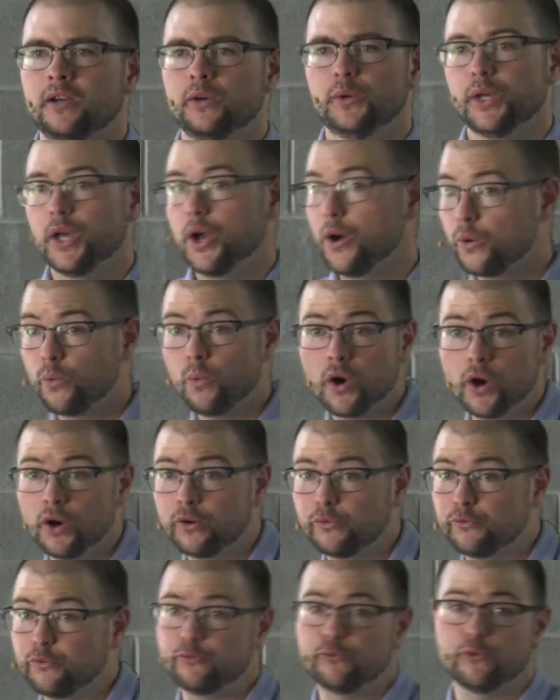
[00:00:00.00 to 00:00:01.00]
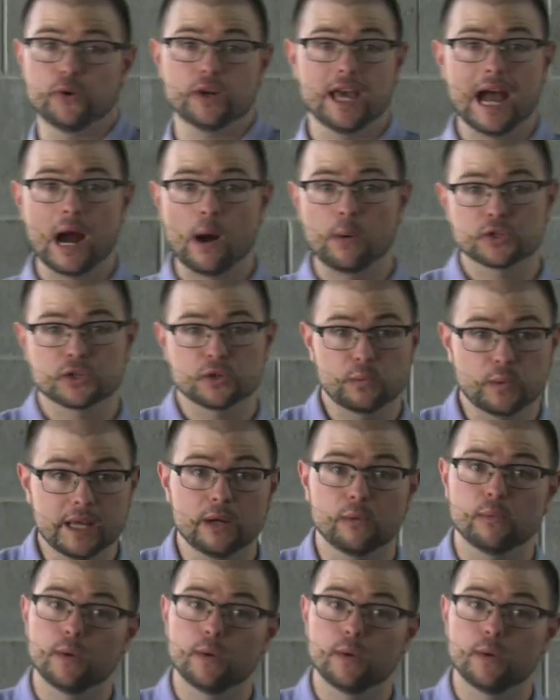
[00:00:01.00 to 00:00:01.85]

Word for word: We go to work for 40 hours a week.